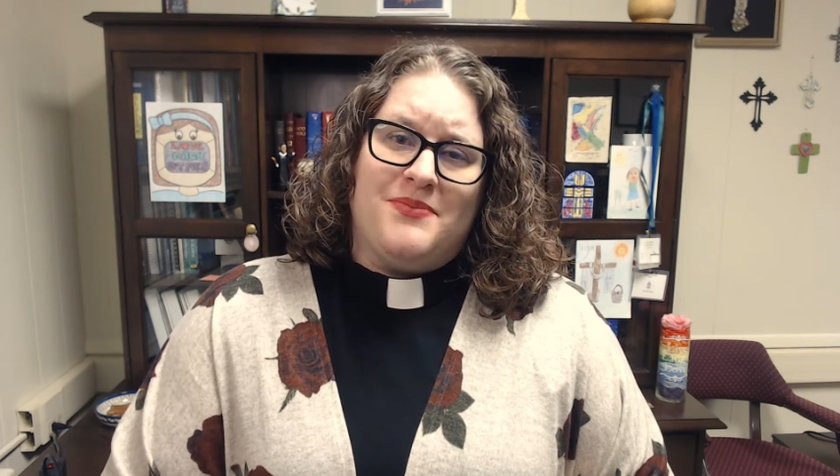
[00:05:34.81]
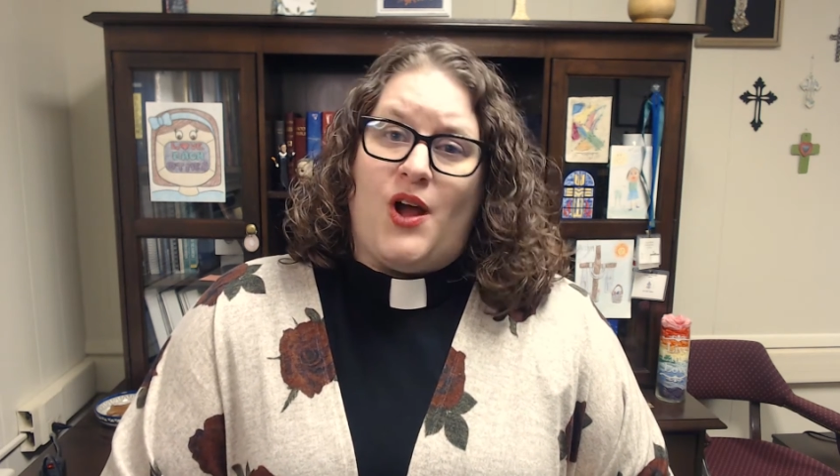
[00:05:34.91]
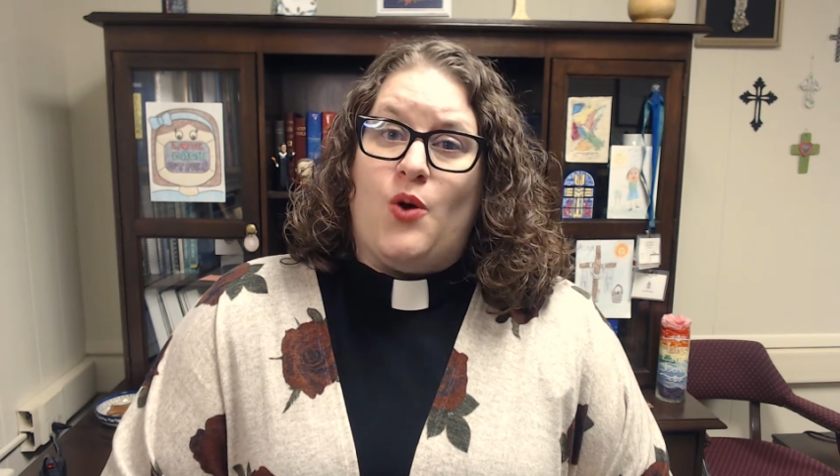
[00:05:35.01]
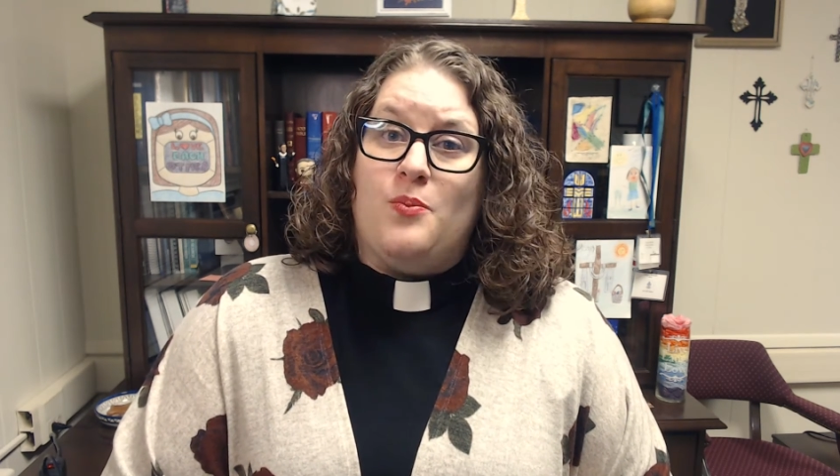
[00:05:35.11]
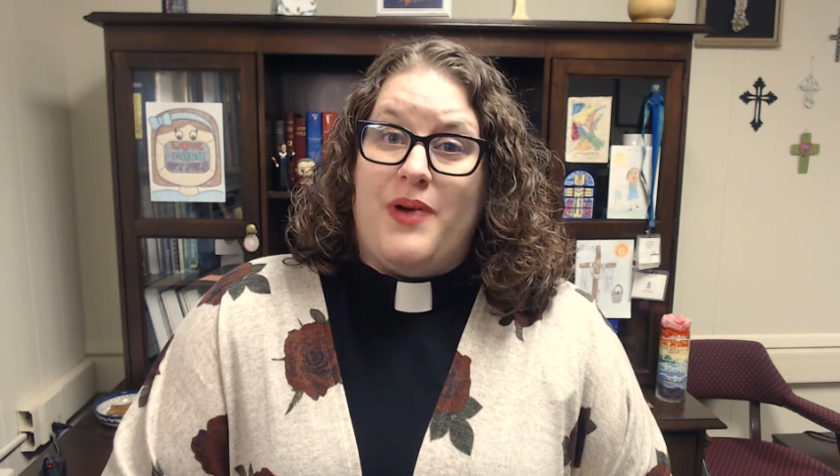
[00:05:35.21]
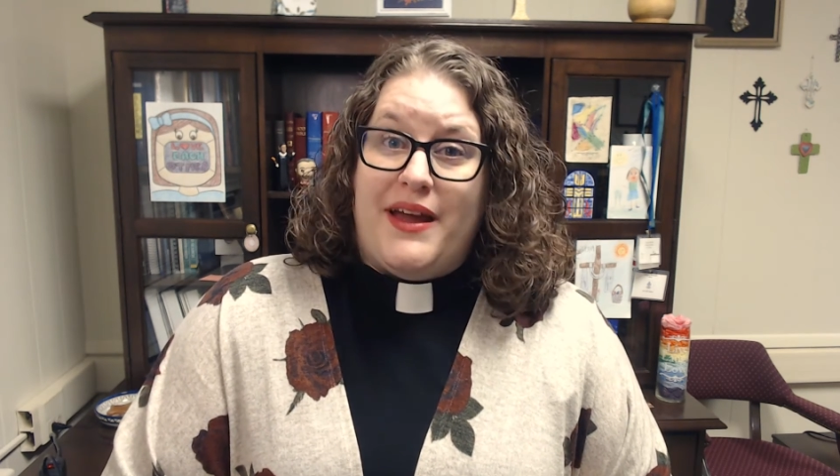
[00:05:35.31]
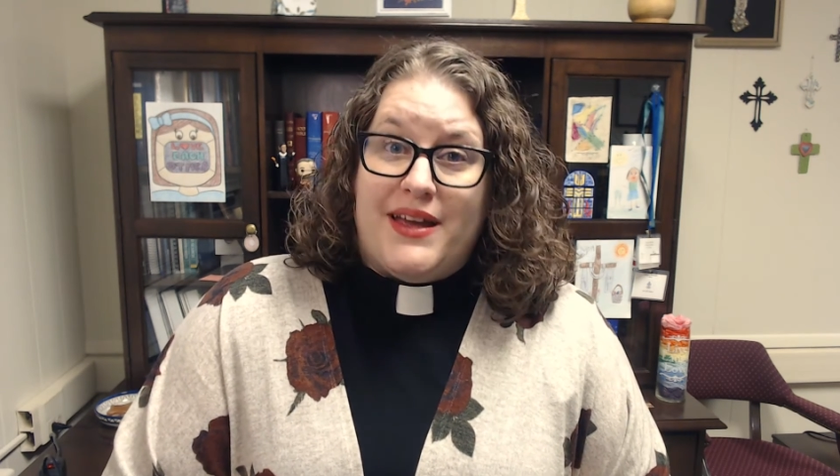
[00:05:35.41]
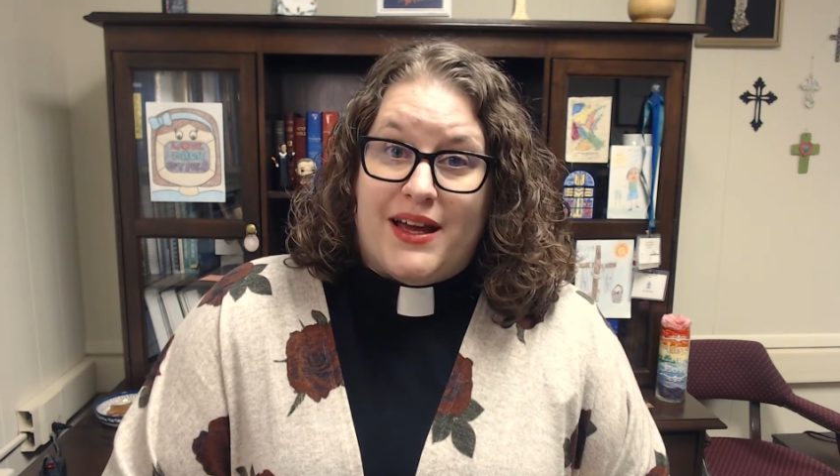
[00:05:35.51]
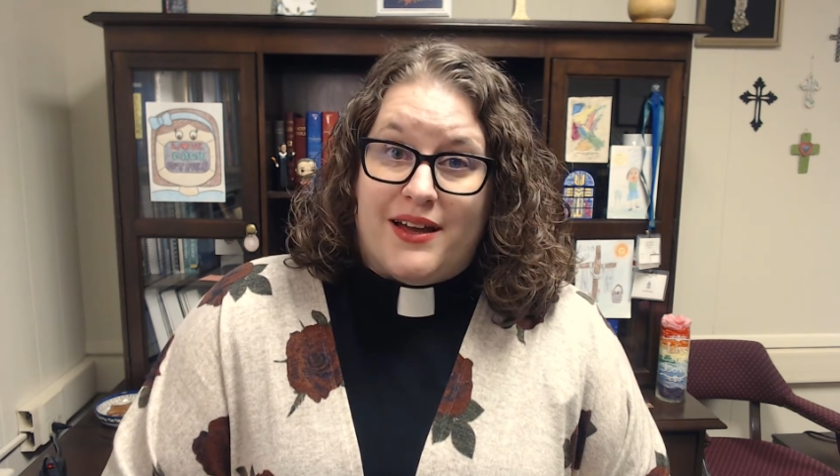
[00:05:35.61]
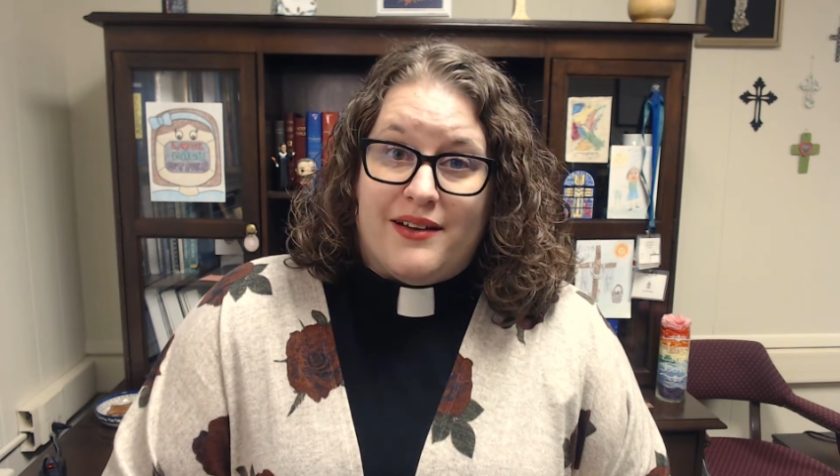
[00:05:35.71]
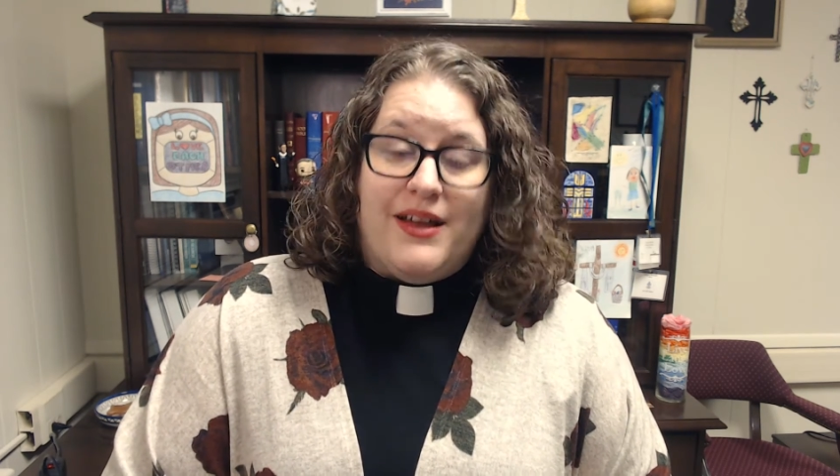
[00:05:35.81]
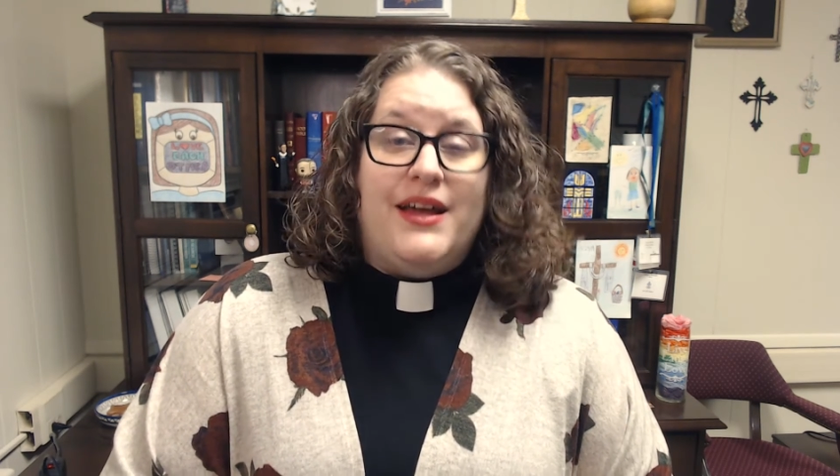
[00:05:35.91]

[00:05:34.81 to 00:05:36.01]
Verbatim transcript: Obeying